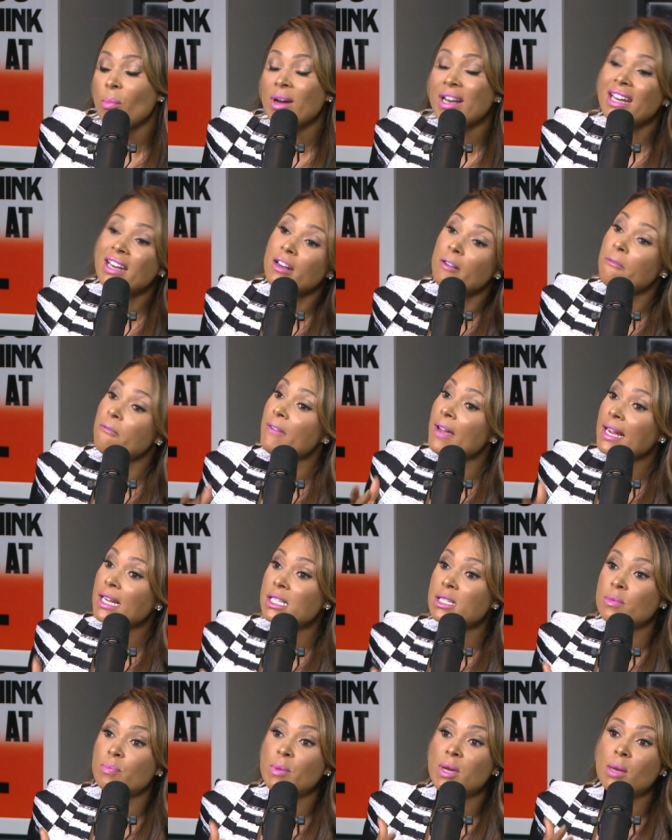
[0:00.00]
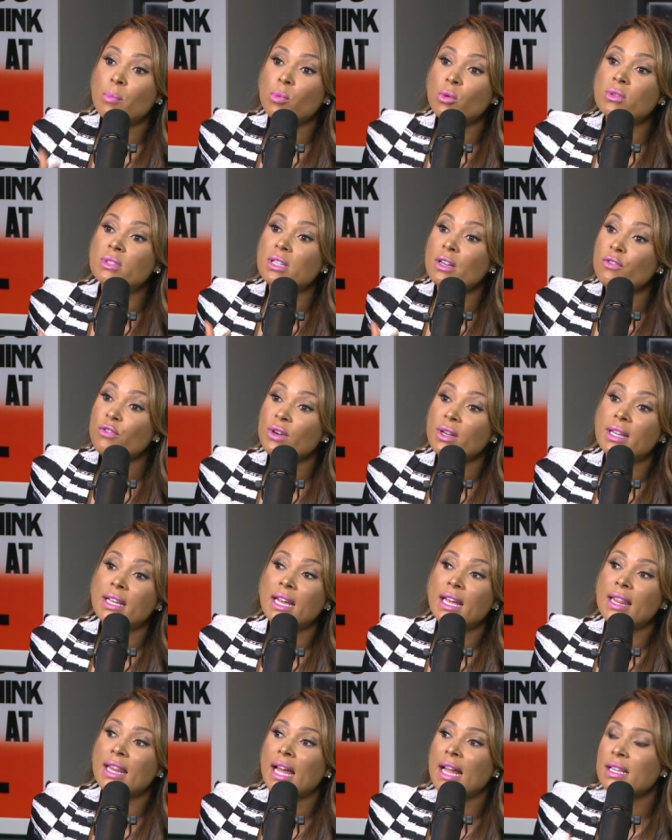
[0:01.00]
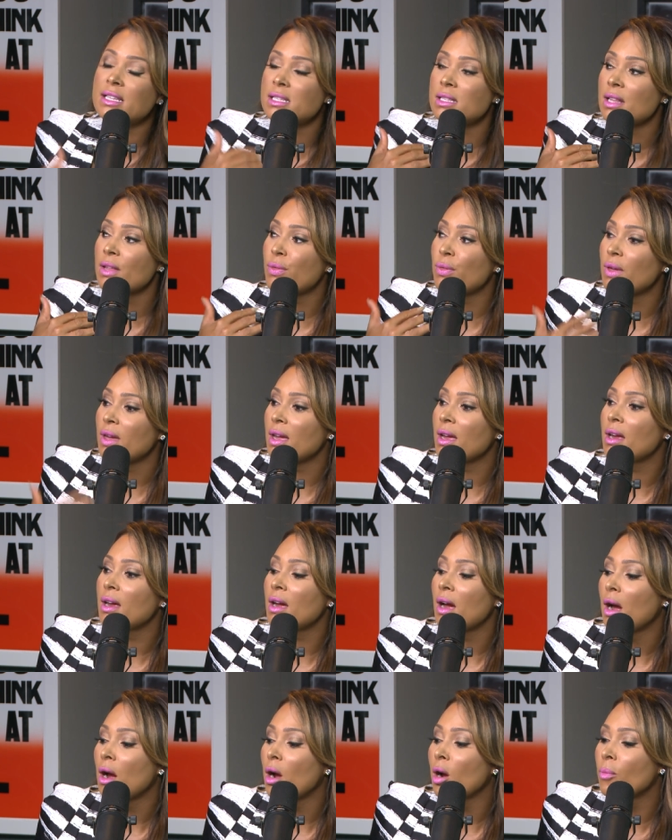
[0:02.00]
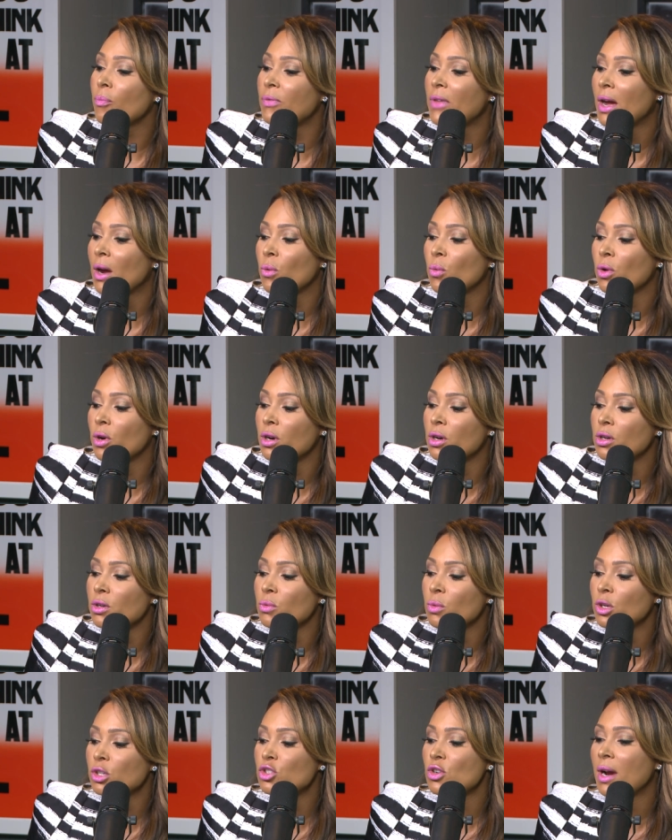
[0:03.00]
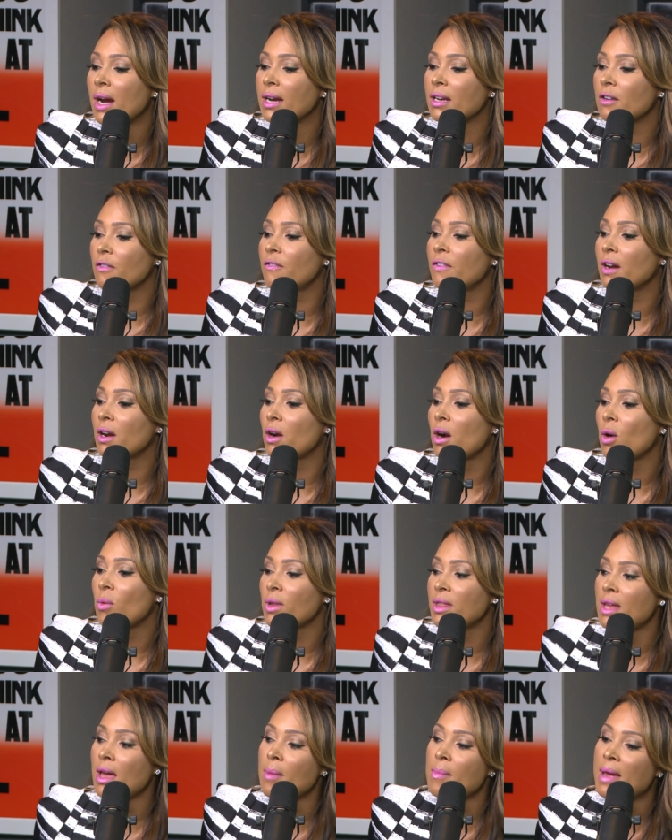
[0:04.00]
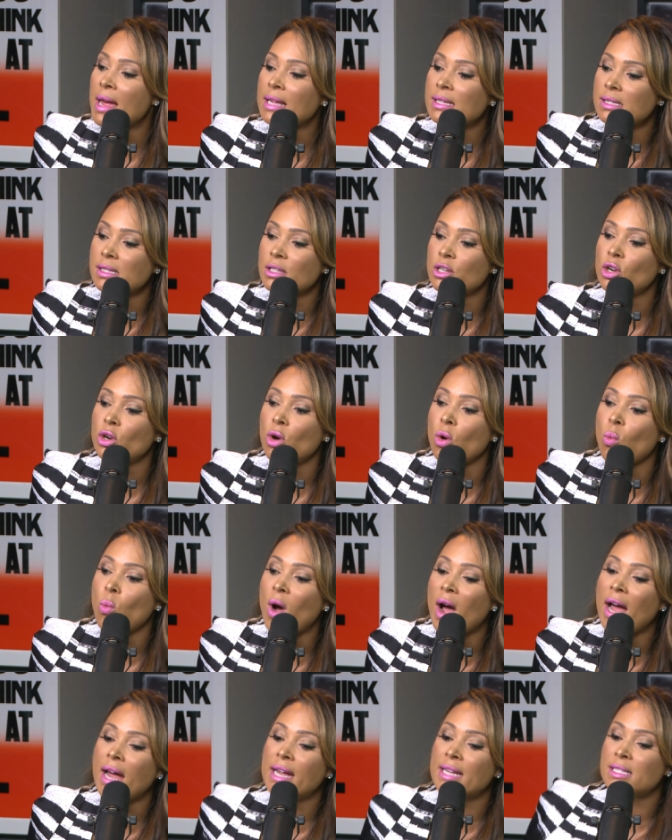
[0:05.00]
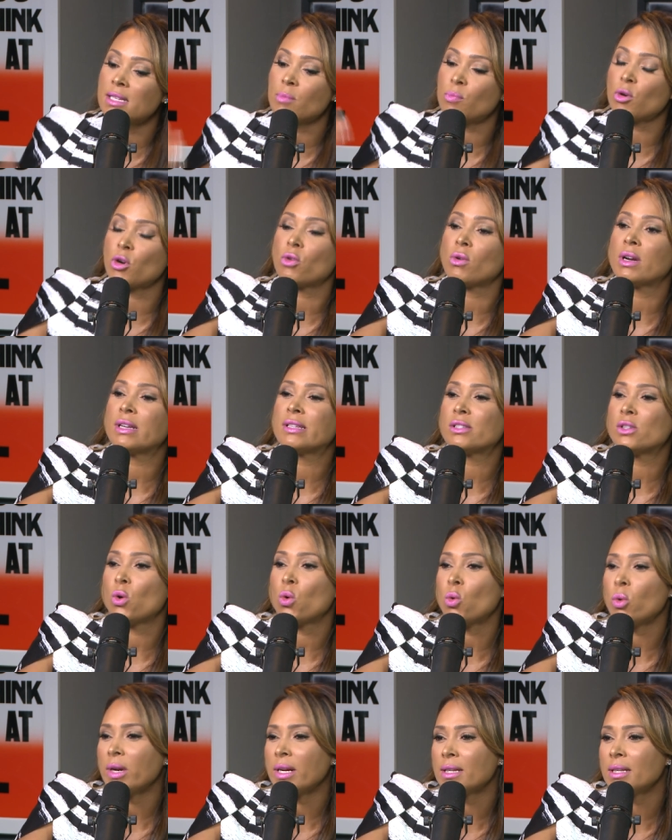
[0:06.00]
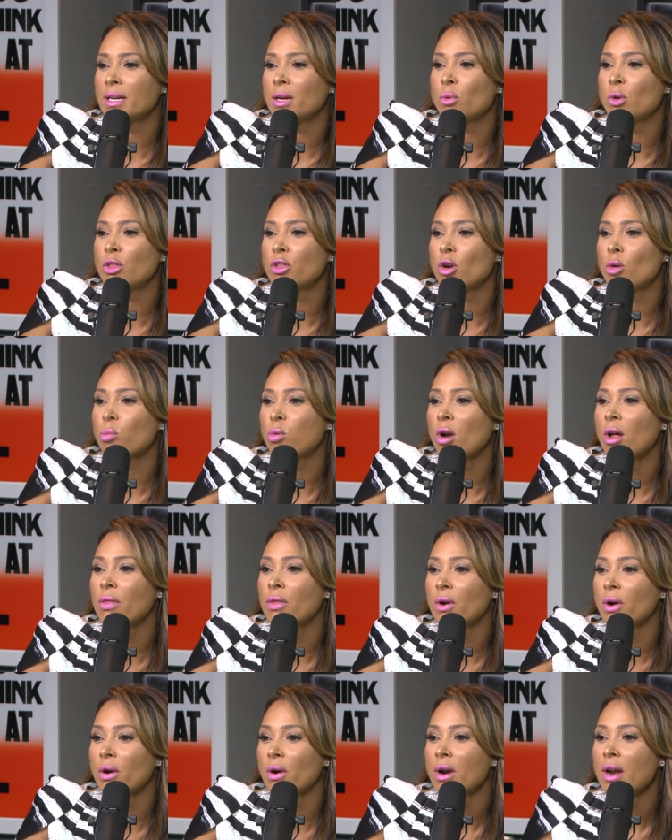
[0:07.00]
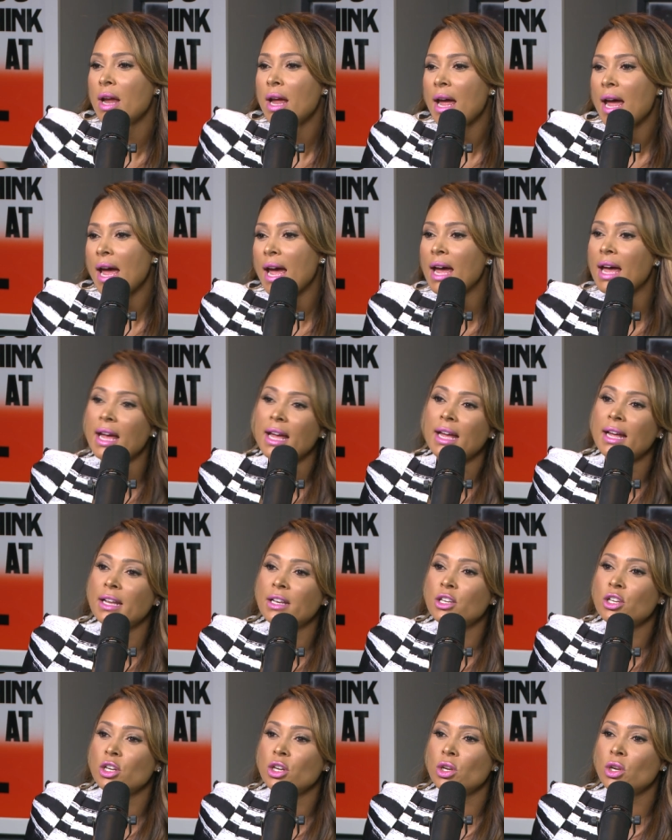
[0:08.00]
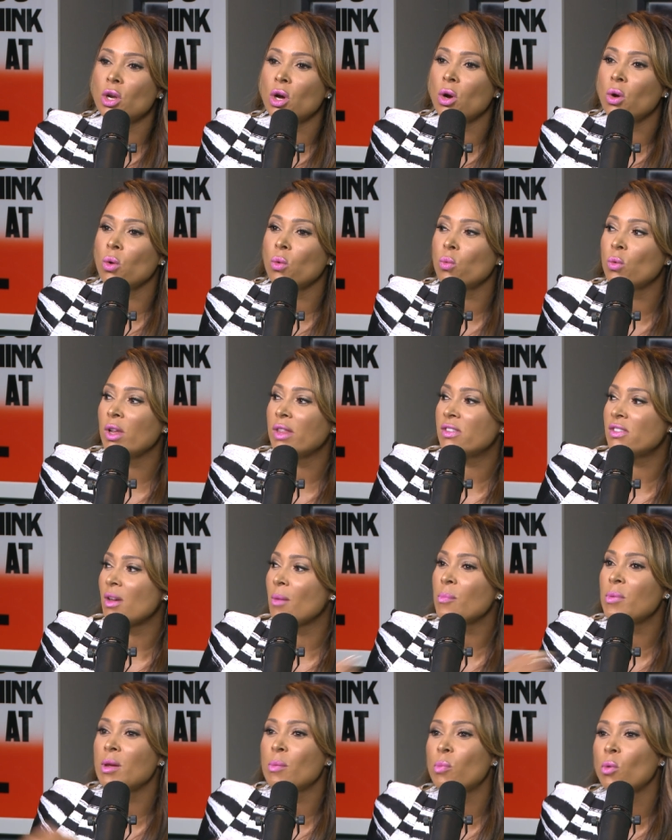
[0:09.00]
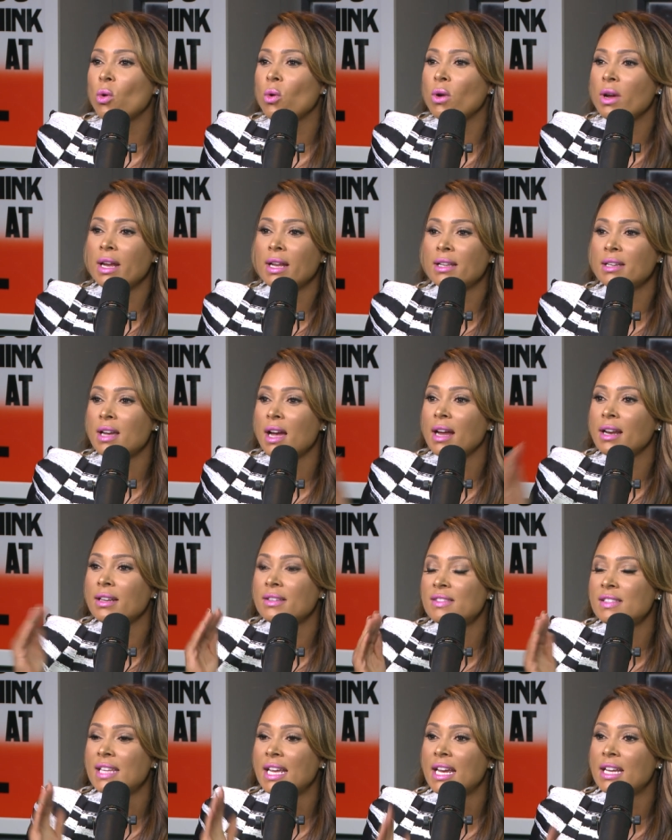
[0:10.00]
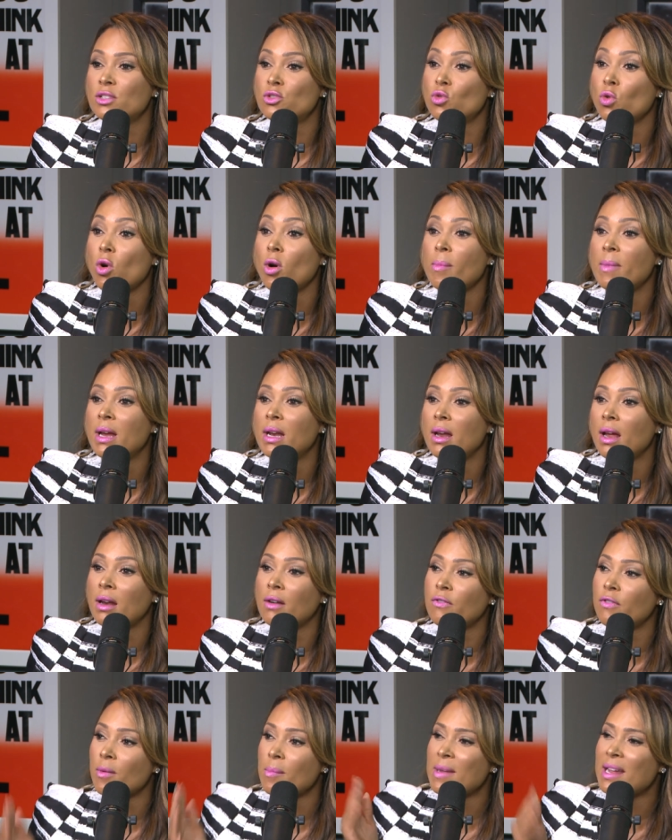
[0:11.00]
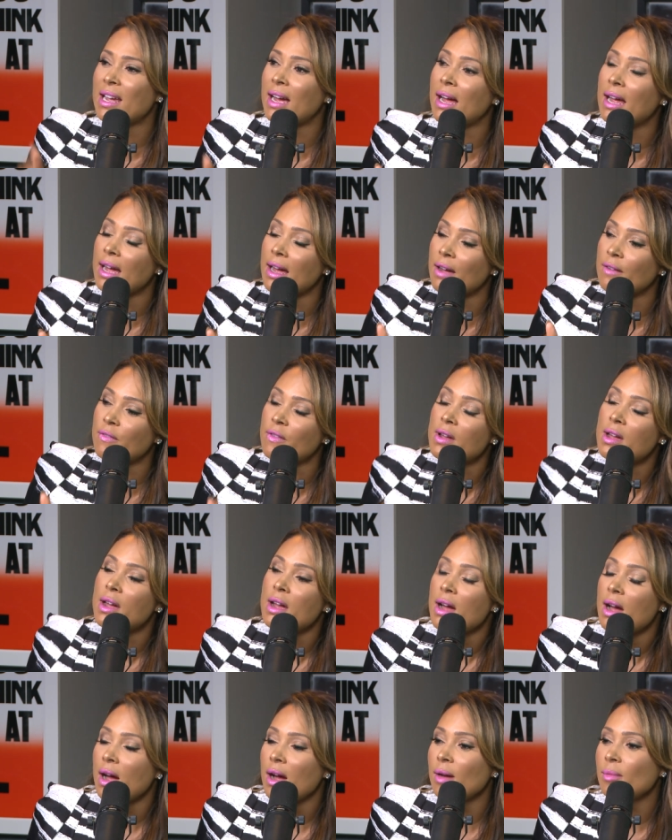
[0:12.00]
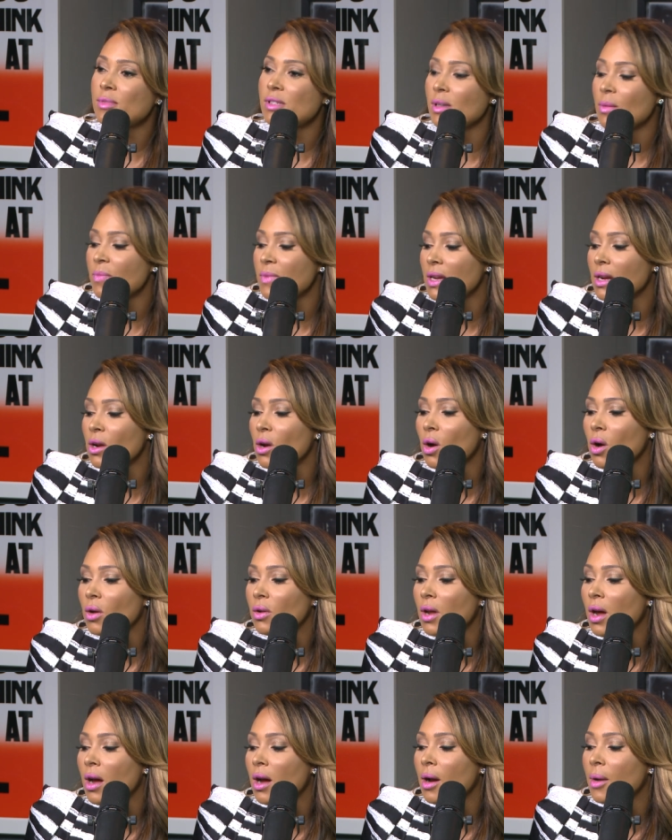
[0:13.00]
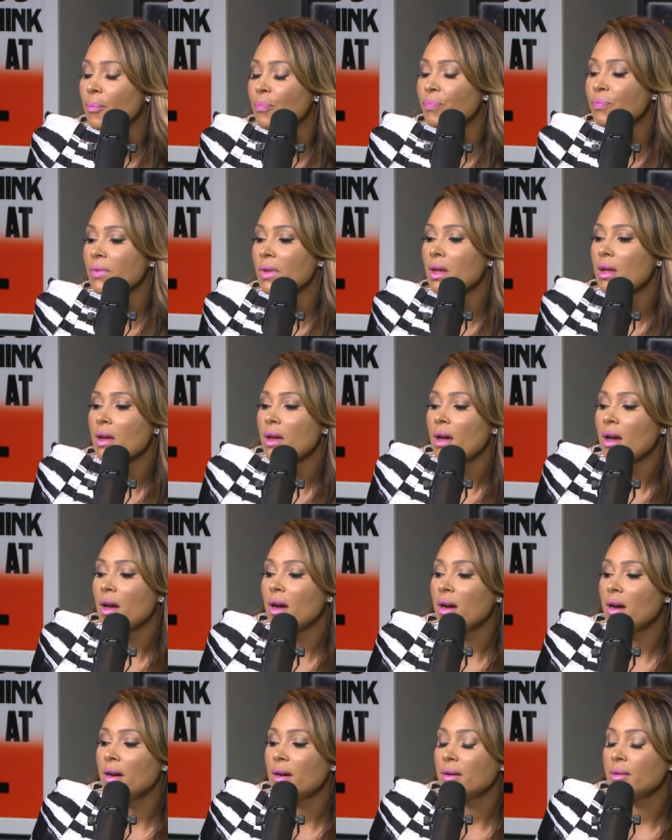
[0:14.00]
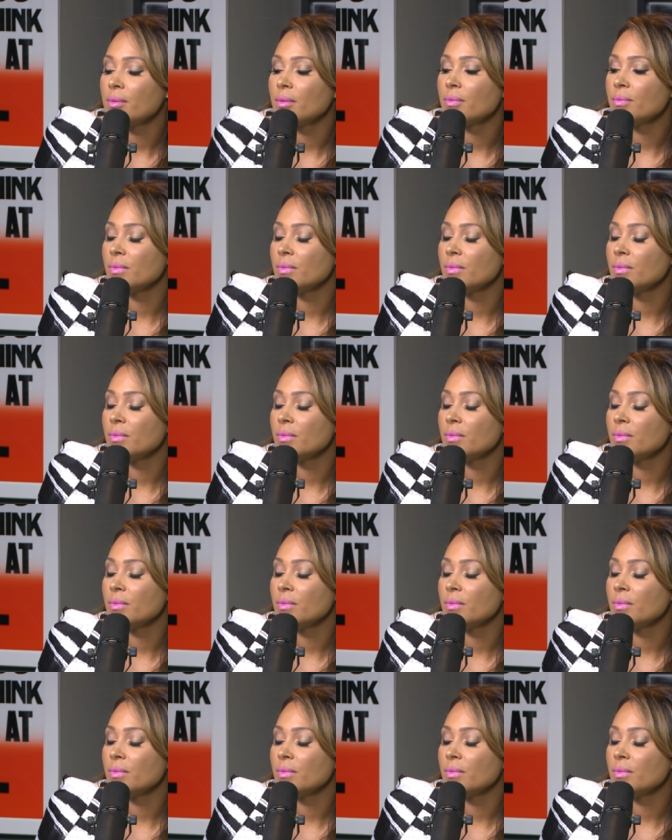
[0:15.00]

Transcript: but it affects people differently, and that's the thing thing um, that we're we're trying to figure out with MS. You know, why has it progressed so quickly with your brother? And you know, with some people, it kind of stays dormant. And for me, I have um, something called. Um, uh,